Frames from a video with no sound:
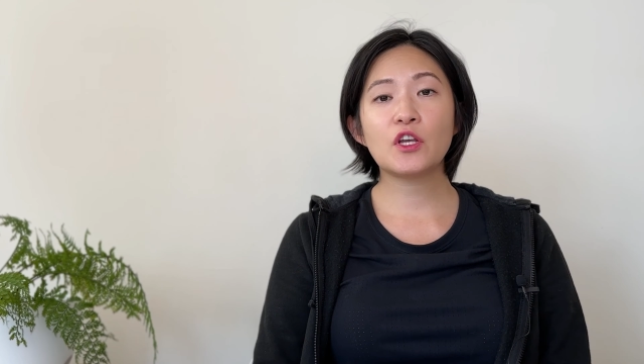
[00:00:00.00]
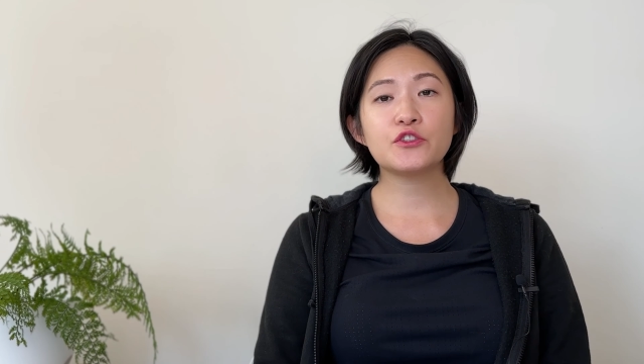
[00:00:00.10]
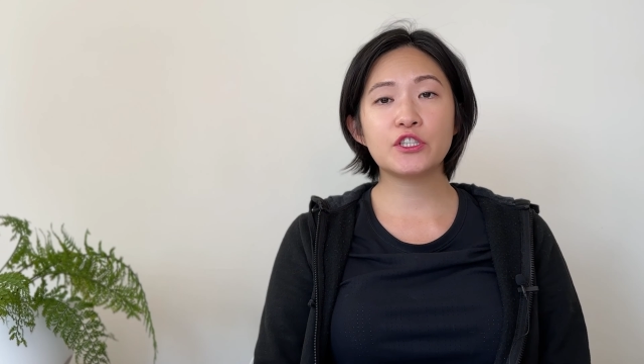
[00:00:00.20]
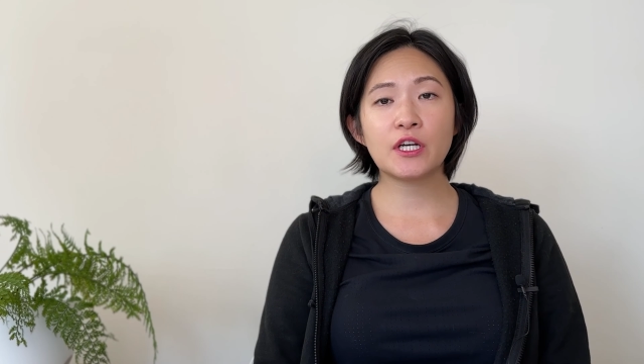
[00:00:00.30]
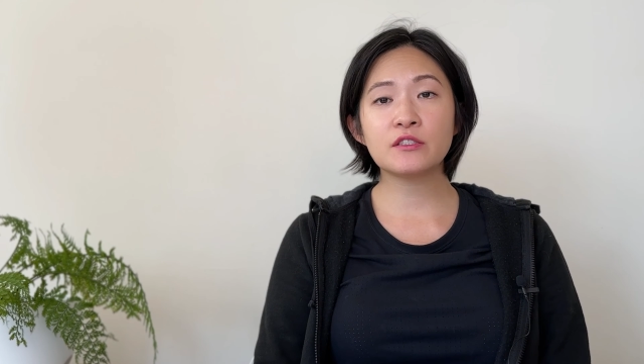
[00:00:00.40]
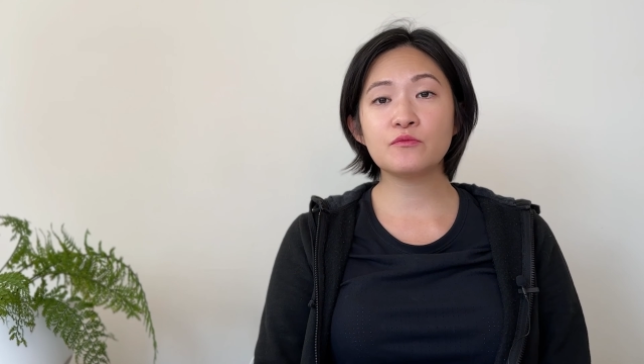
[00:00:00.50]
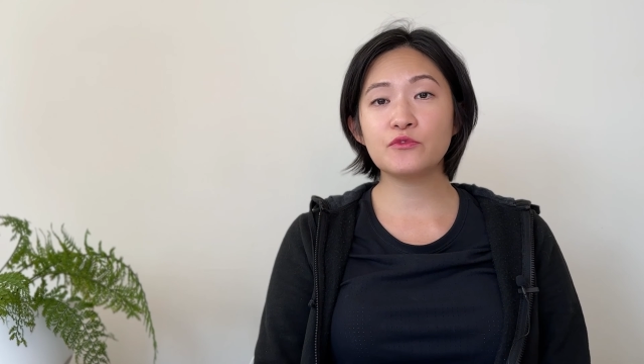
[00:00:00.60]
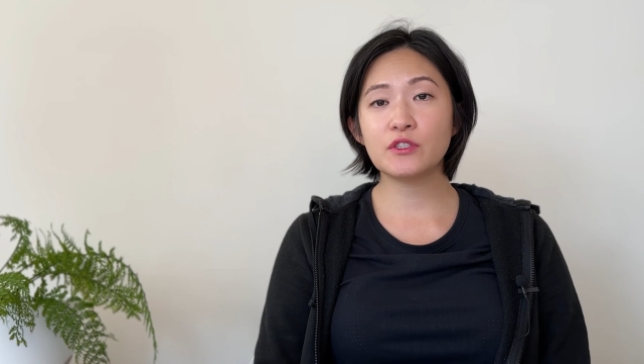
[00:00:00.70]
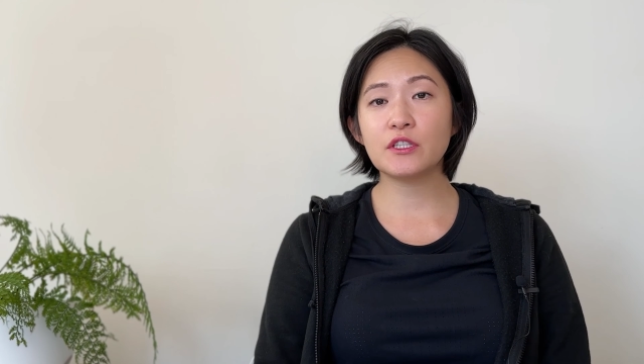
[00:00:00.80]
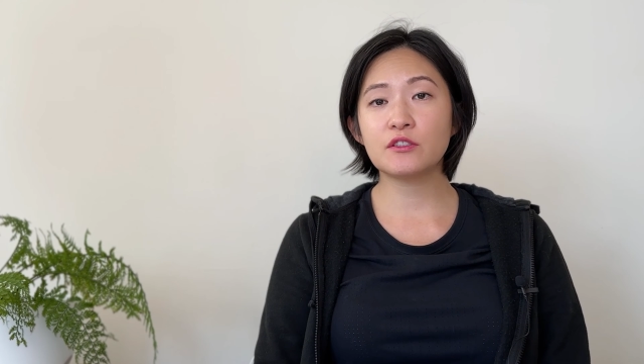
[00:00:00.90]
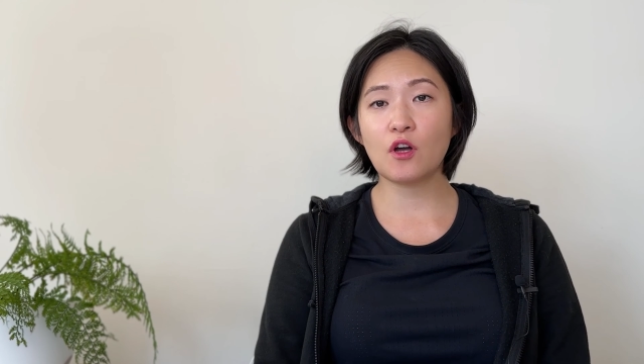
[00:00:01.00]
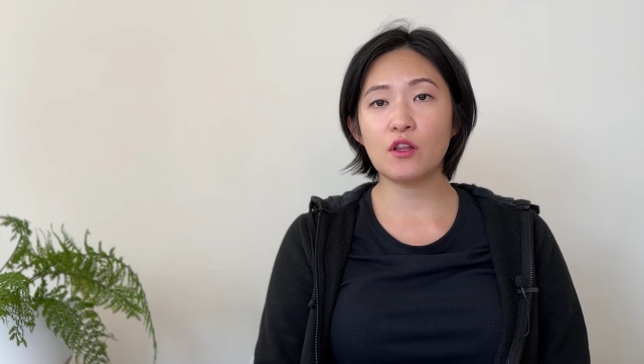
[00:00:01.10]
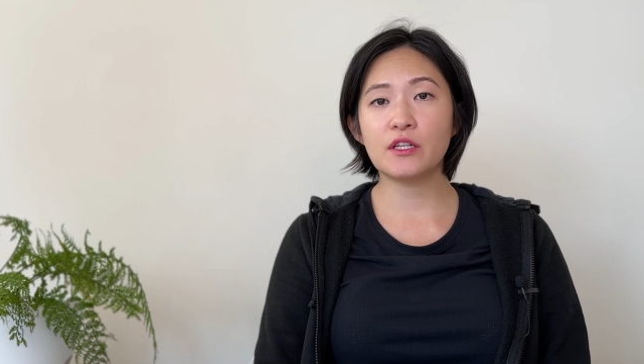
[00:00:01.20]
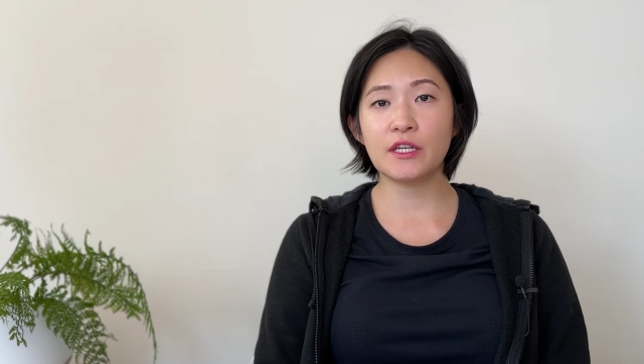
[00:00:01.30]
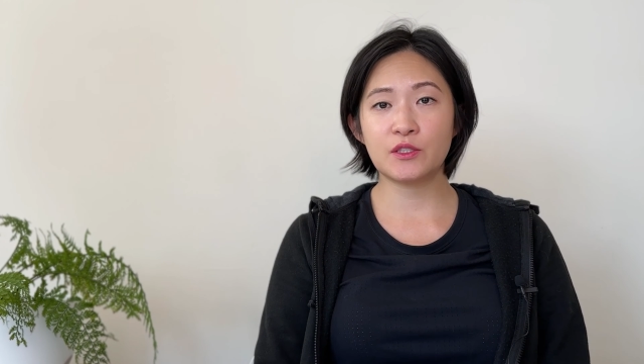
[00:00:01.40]
Now, she has some really
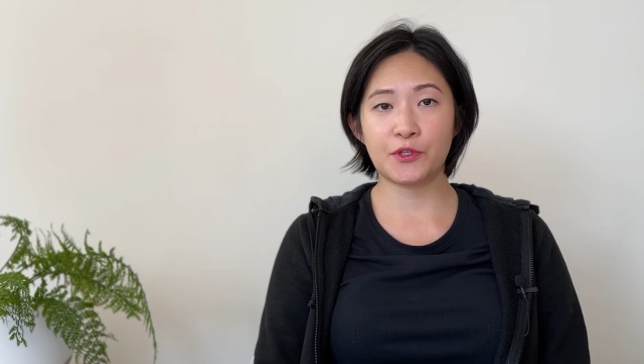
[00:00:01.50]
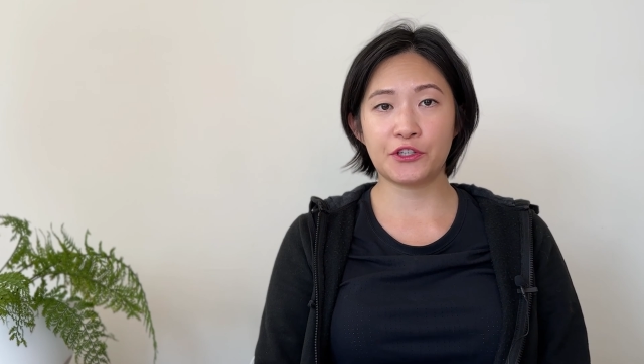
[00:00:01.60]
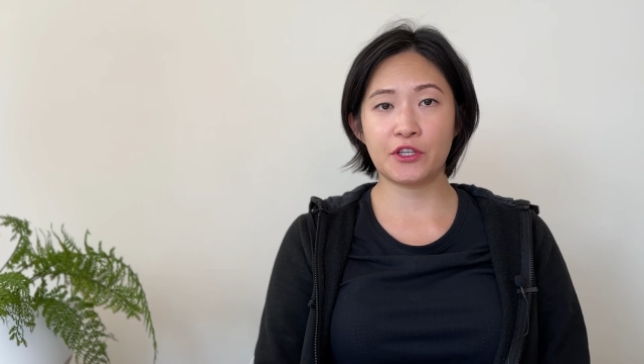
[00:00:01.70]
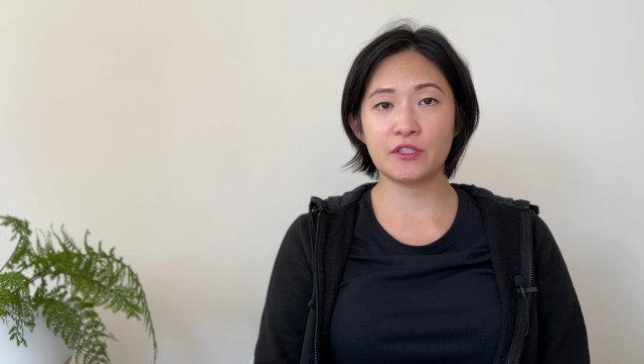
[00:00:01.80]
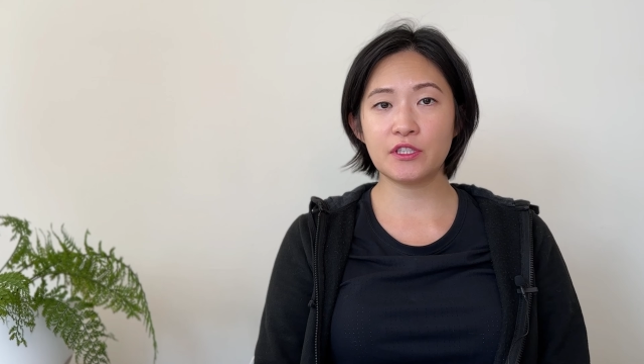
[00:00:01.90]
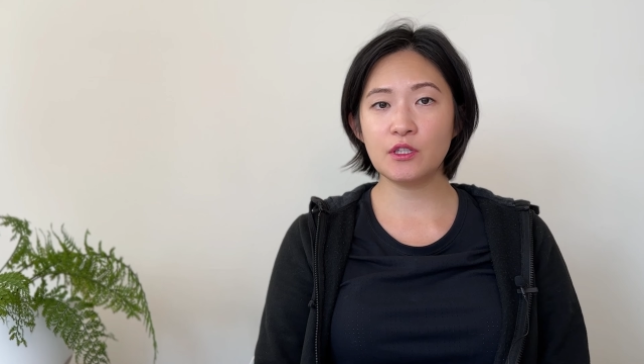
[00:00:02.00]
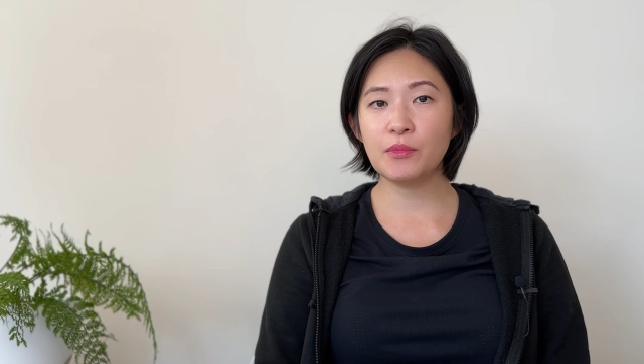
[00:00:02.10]
solid experience here,